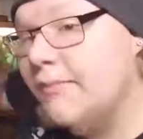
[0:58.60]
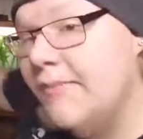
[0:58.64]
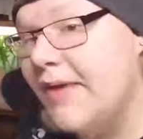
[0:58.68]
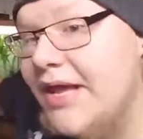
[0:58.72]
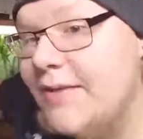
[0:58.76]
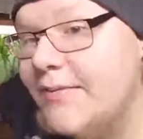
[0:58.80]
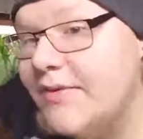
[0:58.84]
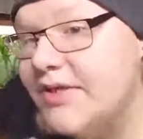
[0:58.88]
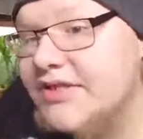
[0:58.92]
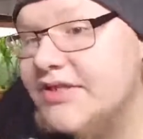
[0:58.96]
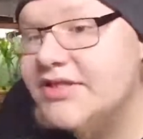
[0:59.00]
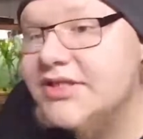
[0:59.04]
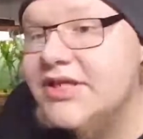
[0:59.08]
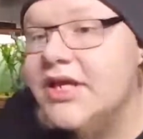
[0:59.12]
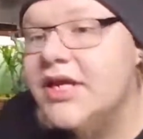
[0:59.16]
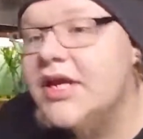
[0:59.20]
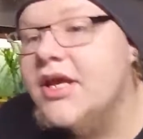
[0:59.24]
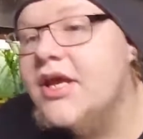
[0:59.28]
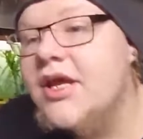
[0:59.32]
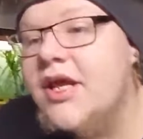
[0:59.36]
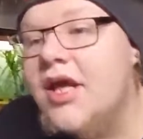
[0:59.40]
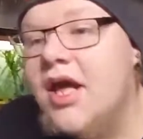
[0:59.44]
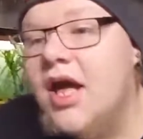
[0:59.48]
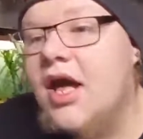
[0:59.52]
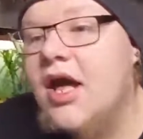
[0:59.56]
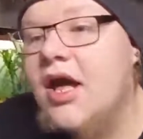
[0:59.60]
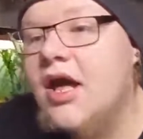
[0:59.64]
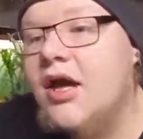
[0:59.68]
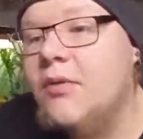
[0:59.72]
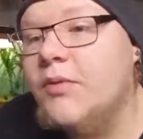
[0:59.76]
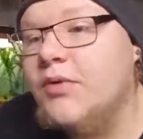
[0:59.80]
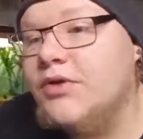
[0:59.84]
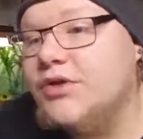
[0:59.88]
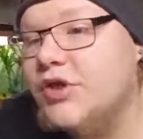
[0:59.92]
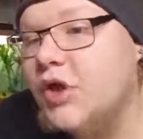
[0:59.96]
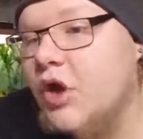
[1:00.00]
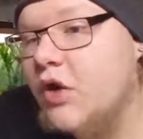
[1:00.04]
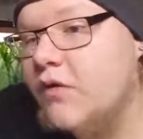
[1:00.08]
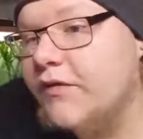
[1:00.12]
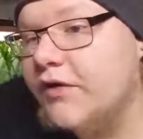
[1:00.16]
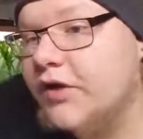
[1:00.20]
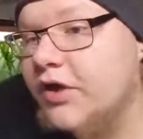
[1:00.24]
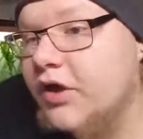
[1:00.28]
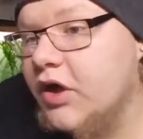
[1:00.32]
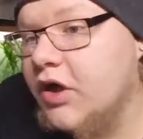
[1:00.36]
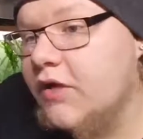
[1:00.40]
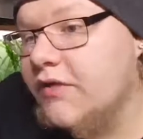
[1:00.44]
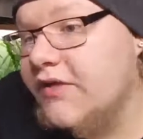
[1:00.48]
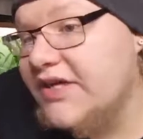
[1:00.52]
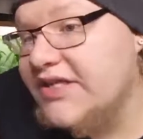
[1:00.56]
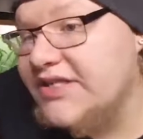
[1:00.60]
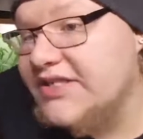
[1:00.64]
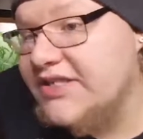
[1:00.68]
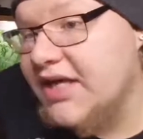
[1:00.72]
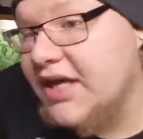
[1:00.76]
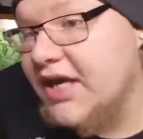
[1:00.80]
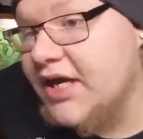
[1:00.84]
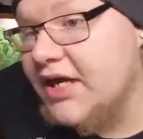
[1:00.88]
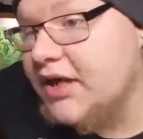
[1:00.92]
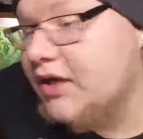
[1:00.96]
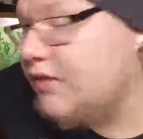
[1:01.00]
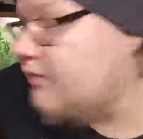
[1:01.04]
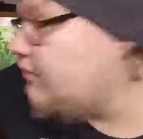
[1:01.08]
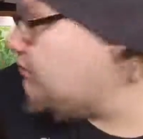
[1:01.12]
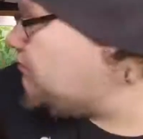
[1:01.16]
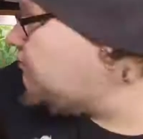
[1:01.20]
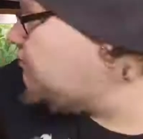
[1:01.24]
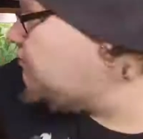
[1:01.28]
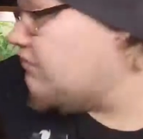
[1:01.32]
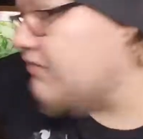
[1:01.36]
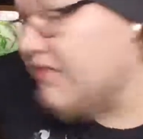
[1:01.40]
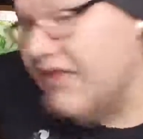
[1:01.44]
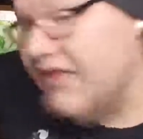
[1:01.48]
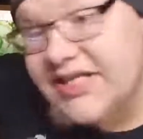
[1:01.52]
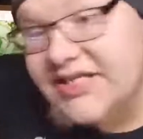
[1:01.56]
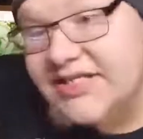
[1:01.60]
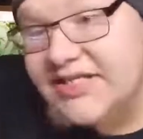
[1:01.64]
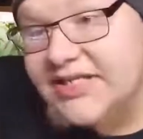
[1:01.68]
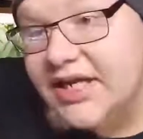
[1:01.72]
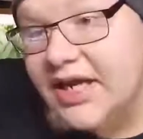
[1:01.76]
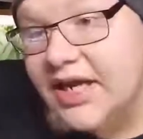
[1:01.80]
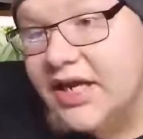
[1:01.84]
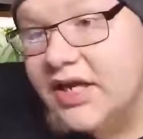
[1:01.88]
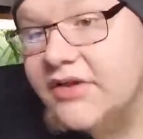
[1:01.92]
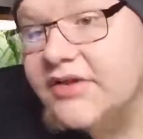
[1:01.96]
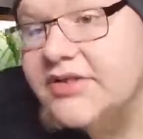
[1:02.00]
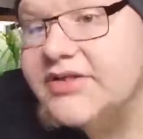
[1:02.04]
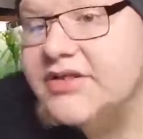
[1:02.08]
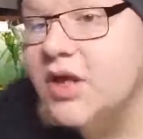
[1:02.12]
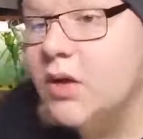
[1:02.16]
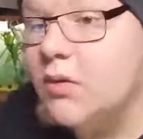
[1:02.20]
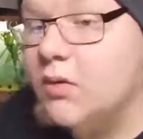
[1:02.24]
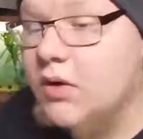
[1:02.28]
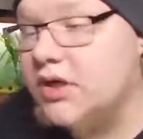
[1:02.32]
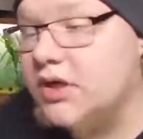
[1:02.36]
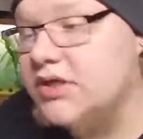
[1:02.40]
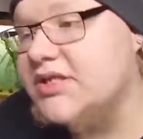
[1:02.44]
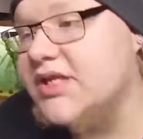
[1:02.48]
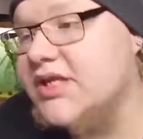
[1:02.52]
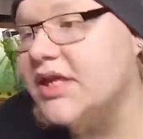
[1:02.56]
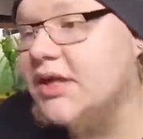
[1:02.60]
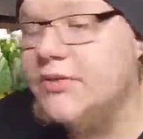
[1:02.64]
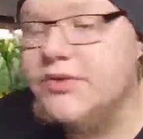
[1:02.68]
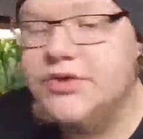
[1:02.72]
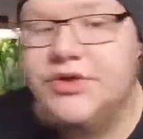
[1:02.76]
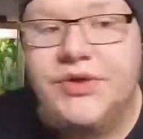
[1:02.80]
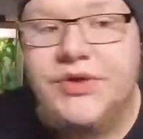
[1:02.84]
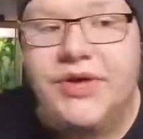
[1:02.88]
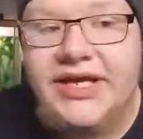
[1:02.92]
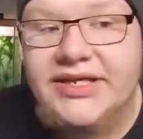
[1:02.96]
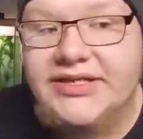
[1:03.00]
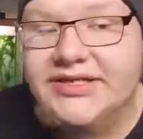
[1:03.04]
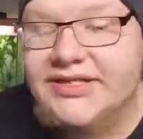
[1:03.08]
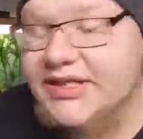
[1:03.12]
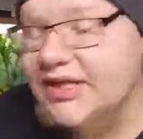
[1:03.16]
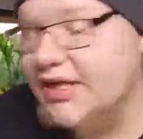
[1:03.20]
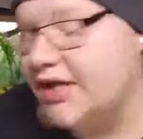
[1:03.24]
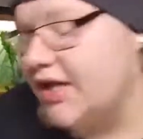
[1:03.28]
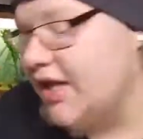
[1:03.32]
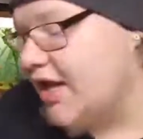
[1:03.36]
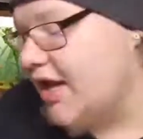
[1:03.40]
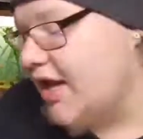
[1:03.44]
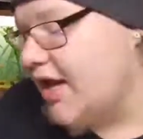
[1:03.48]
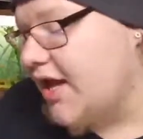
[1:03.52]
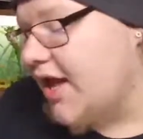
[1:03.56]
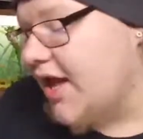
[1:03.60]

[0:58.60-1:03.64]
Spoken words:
on the babies, which are over here on this side of the saltwater tank, which you can't see.